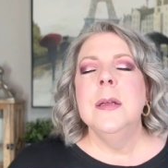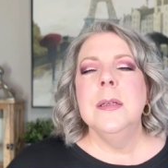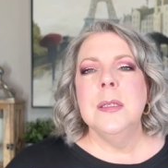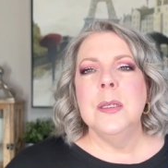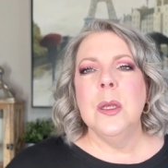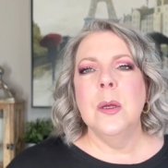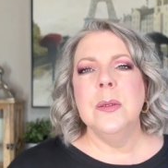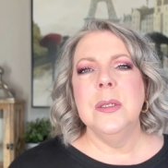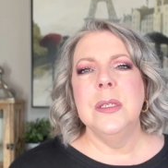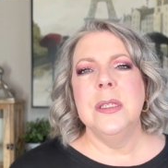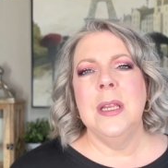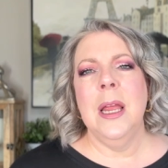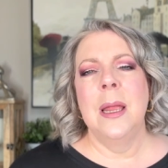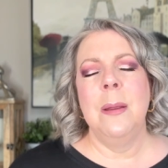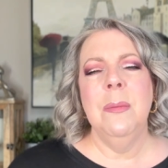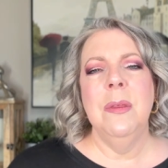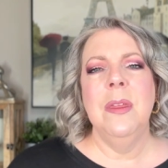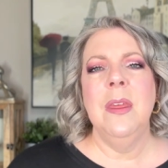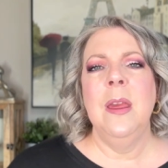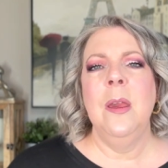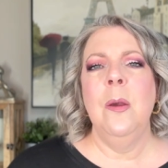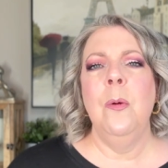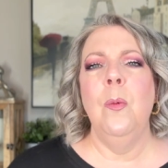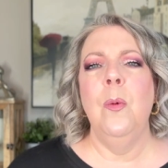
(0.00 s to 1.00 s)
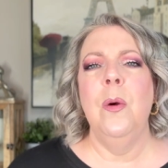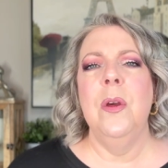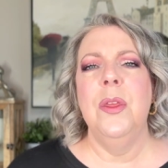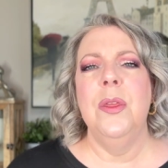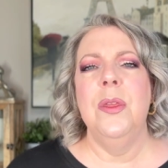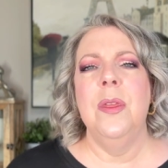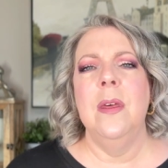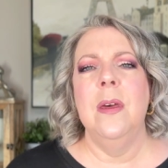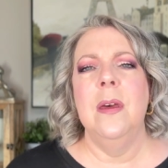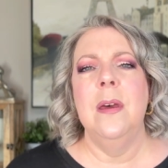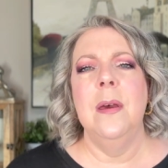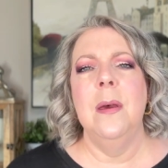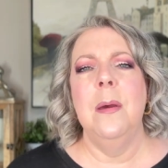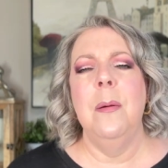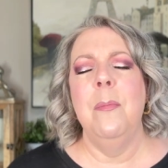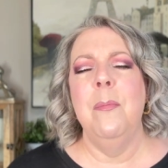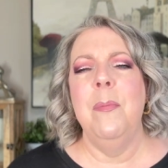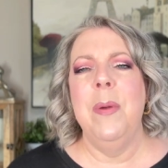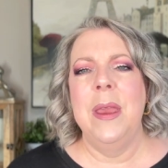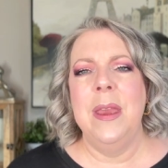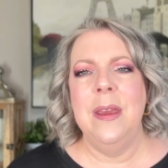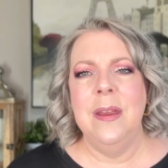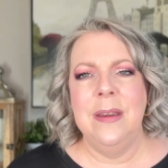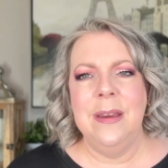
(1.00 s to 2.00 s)
So same thing with the
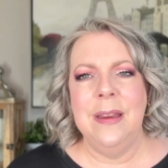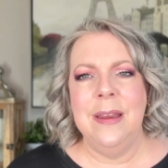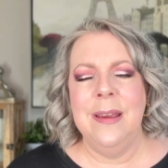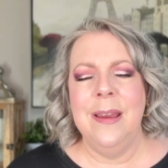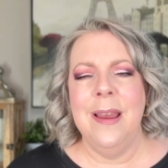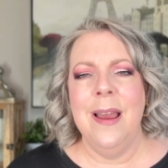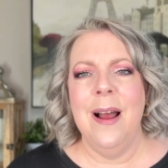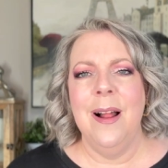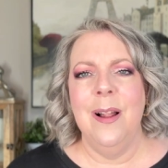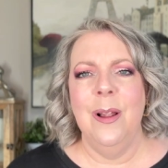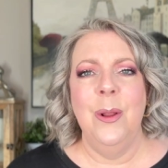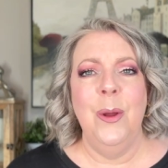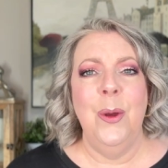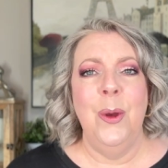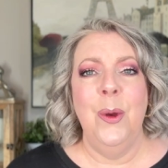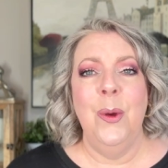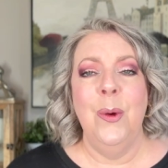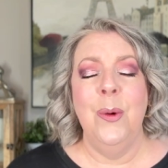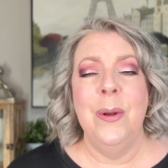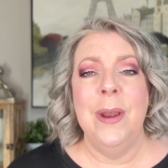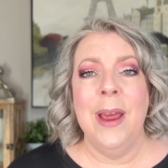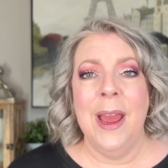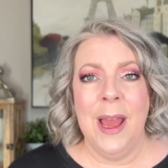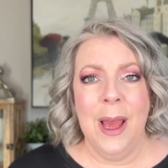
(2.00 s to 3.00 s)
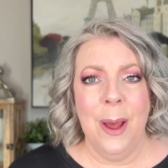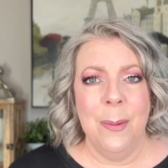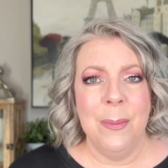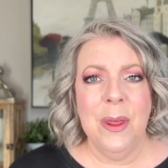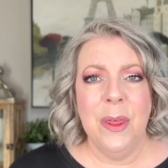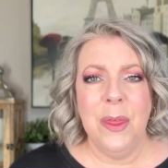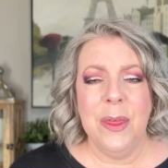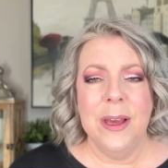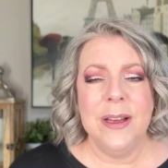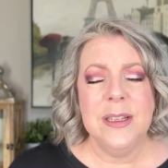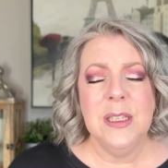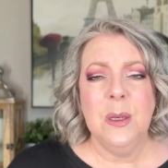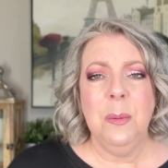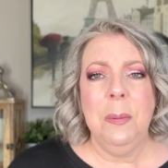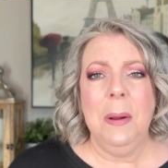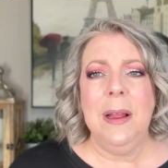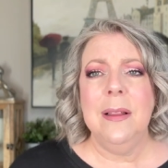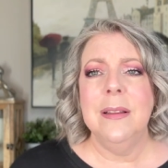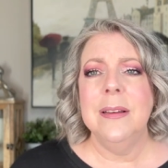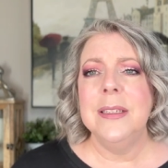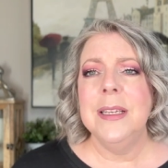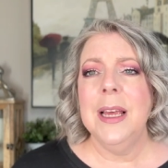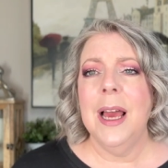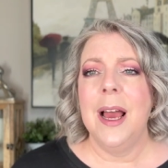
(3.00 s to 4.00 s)
Bade'e Al Oud Amethyst by
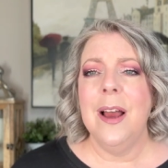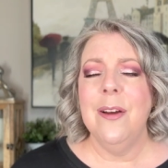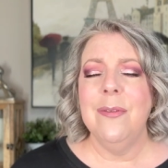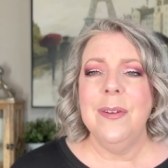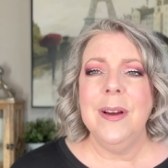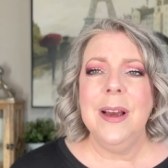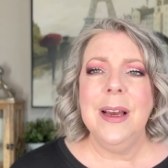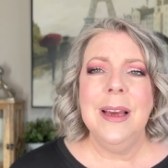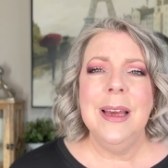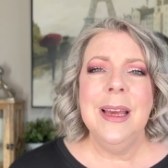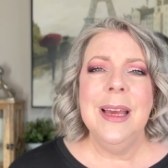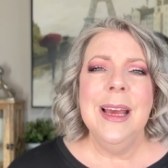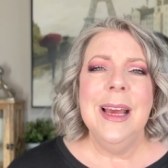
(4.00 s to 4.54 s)
Lattafa.